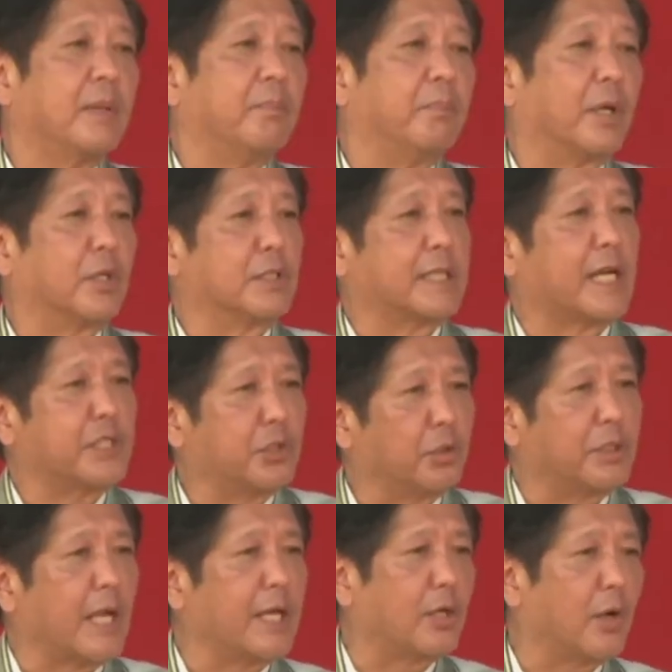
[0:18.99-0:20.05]
Because as you
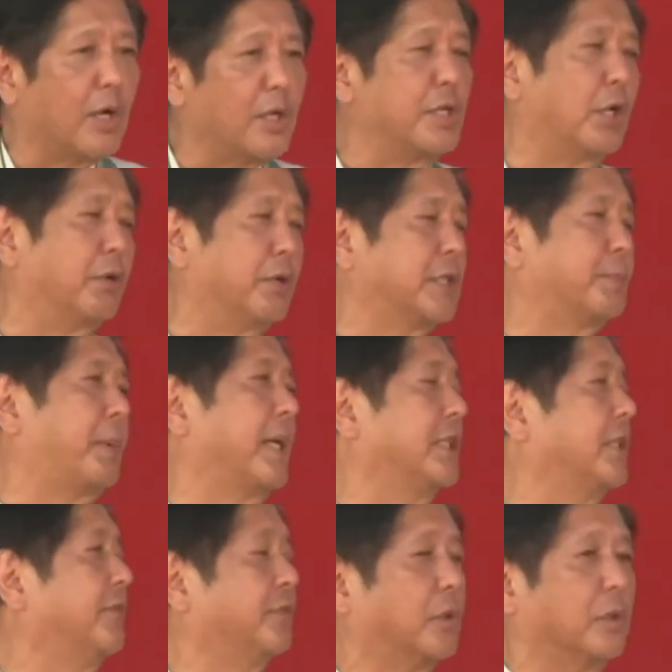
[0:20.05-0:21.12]
take on your
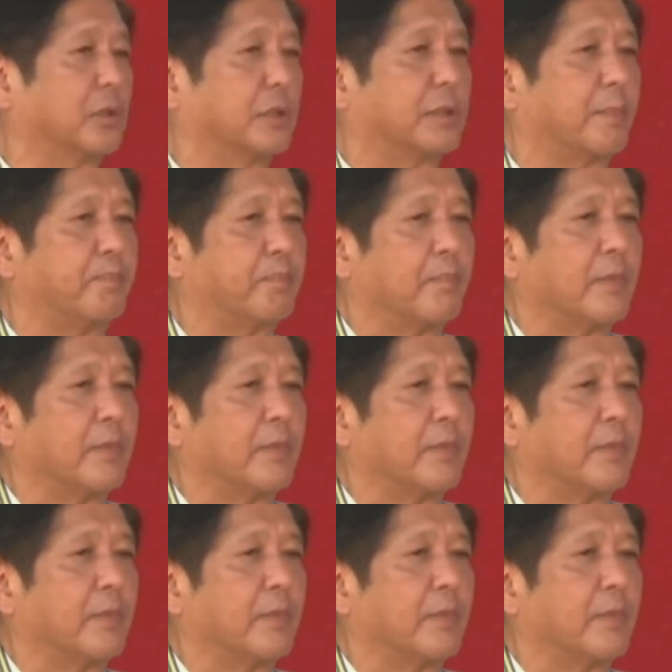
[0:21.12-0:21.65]
respective roles,